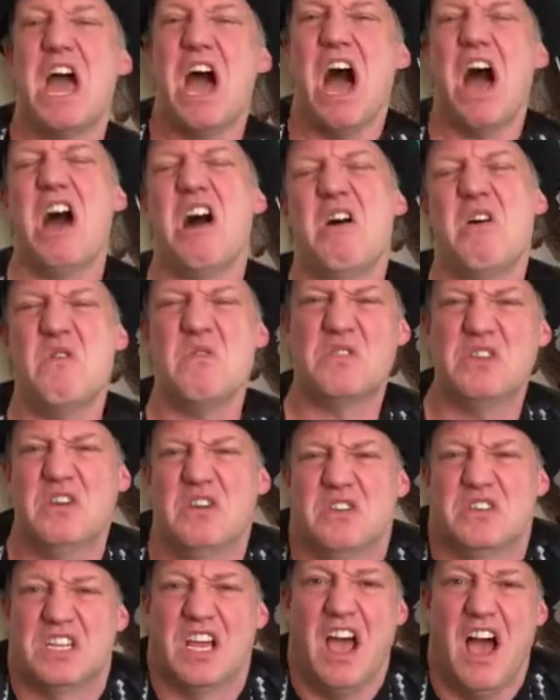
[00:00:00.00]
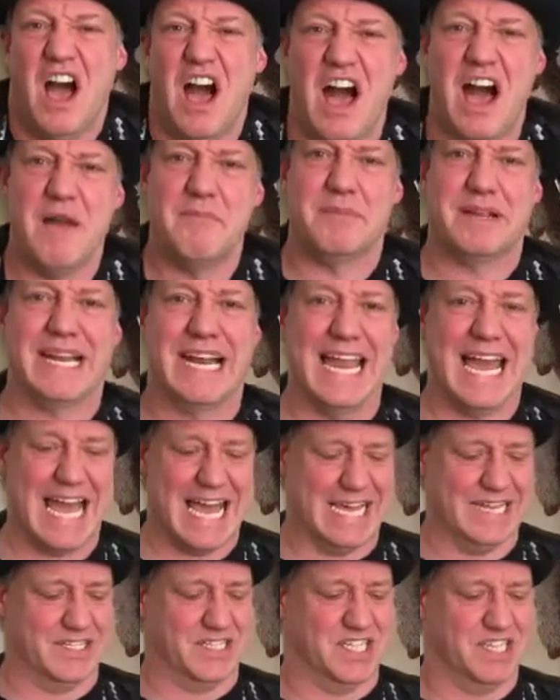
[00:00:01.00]
oh good, I'm
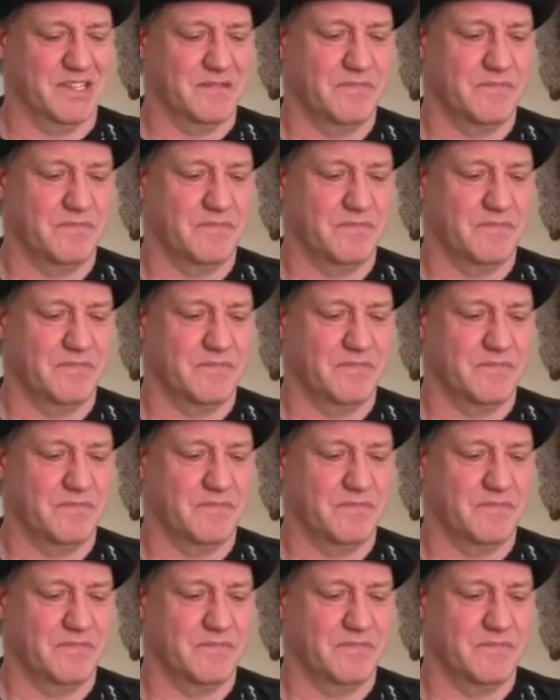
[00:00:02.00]
glad.